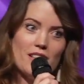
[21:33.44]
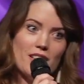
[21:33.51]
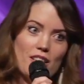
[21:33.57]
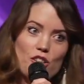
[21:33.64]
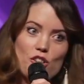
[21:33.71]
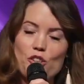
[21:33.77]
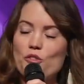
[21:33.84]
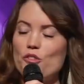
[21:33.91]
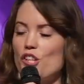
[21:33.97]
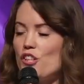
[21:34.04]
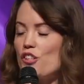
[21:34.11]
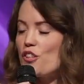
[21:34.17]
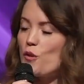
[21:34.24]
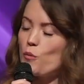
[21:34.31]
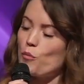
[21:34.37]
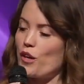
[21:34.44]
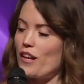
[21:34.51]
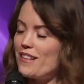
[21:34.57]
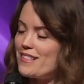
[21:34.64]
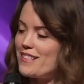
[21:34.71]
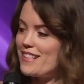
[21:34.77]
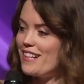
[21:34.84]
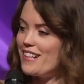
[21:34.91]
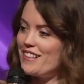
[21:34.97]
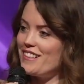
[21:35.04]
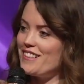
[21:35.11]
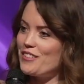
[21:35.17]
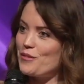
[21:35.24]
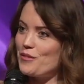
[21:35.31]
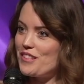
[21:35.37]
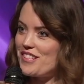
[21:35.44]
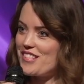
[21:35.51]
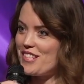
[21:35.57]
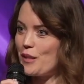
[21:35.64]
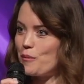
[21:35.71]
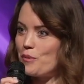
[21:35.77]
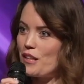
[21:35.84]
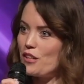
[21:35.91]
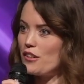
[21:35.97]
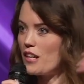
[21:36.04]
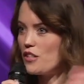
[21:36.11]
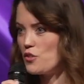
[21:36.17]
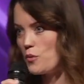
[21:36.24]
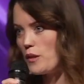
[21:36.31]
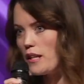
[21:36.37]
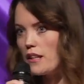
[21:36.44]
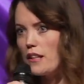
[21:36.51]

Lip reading: a little younger than Brandon here, who we just celebrated graduating.